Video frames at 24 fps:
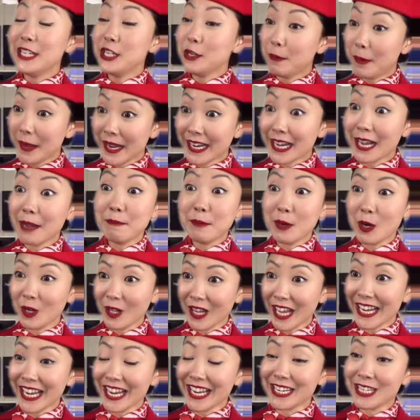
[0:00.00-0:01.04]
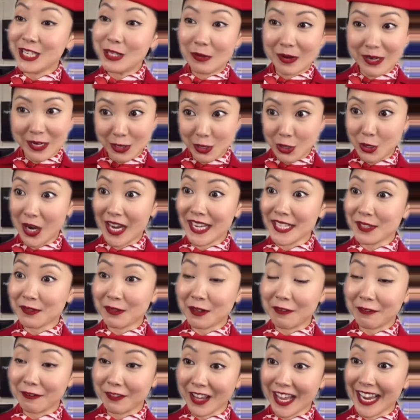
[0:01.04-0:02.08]
Did you pick up your luggage when you
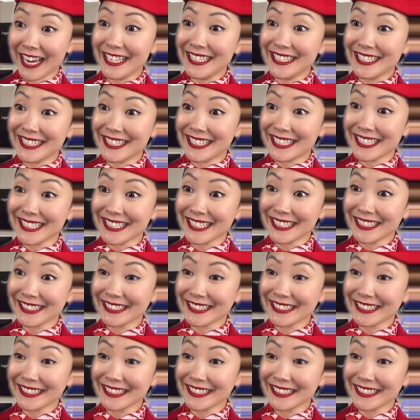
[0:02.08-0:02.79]
transferred flights?